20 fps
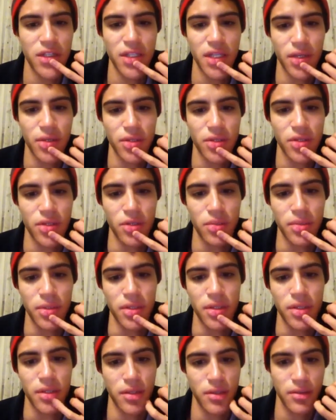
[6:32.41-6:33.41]
sounds
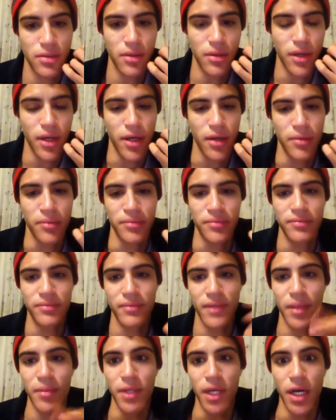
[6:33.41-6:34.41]
stupid. Okay,
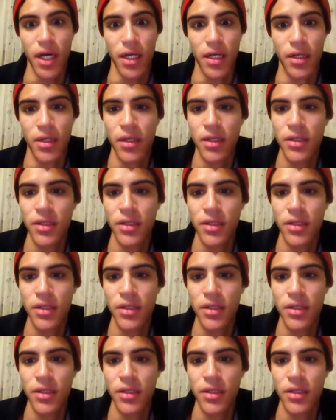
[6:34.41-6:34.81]
I'm done.